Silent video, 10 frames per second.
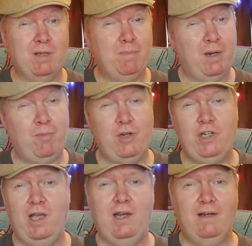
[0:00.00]
up, I'd
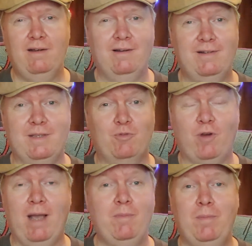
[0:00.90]
appreciate it. And
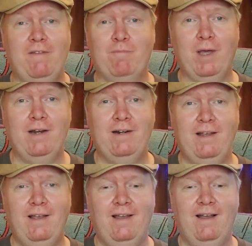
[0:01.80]
subscribe would be even better.
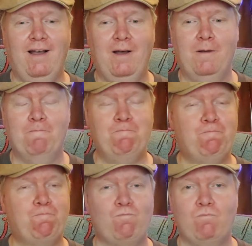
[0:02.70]
Um,
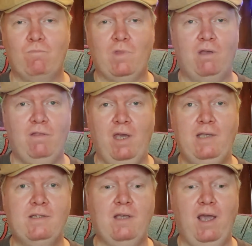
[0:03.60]

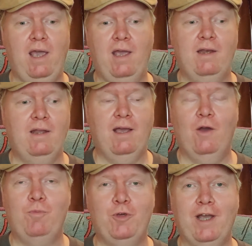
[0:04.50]
thanks, and I uh,
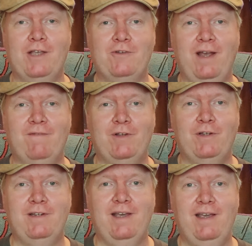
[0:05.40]
hope you guys are having a
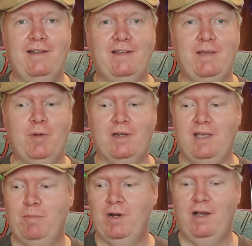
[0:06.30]
good day and keep on
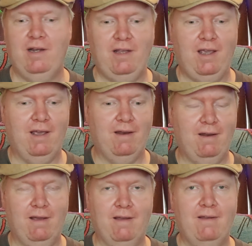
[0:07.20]
keeping on. And
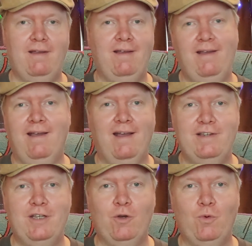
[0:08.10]
uh,
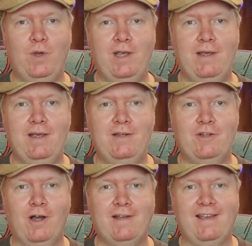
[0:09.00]
until we
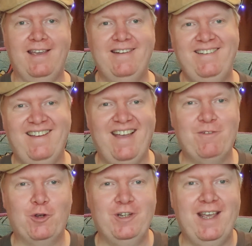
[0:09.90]
talk again, have
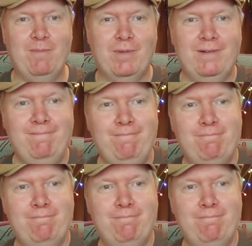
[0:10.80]
a good day, bud.